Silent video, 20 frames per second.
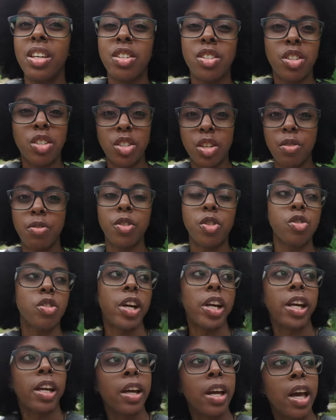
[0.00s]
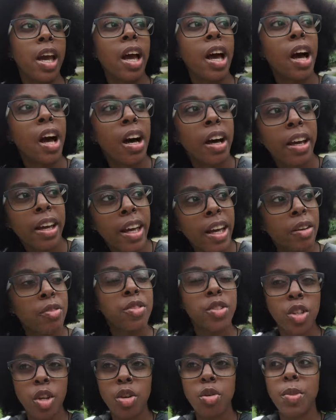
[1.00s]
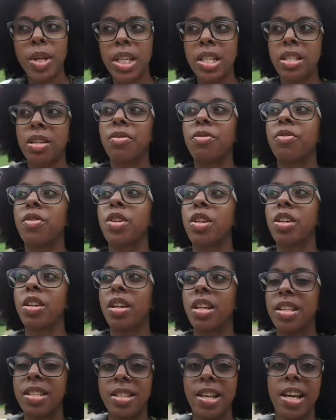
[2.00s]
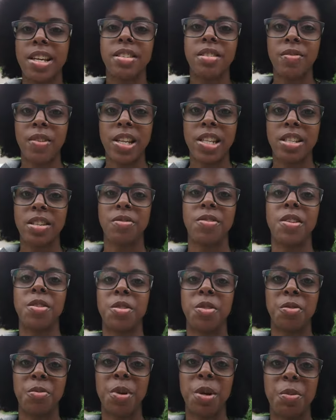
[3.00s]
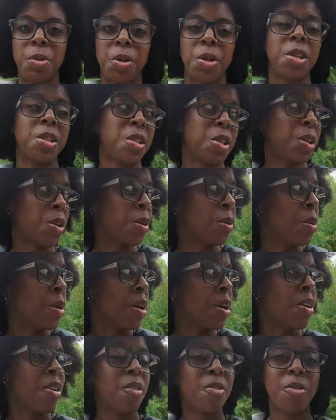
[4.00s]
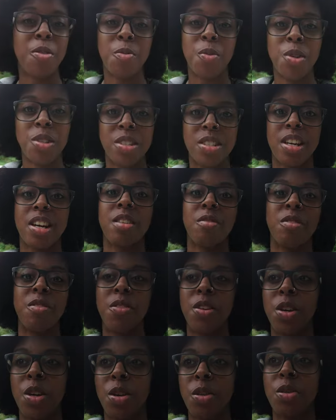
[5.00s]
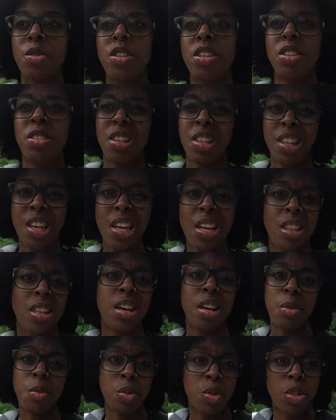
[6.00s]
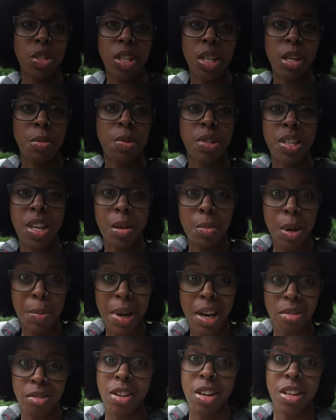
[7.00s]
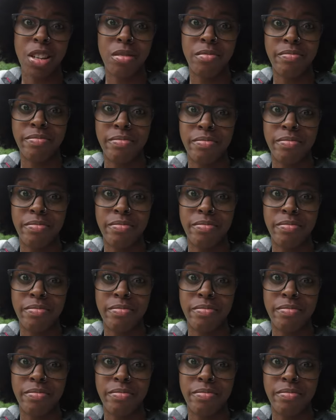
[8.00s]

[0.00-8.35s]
it's just so frustrating. I have so many different sets of ND filters for my Pocket 2 from ones that I've reviewed. You'd think that I would just keep a set in my bag, right?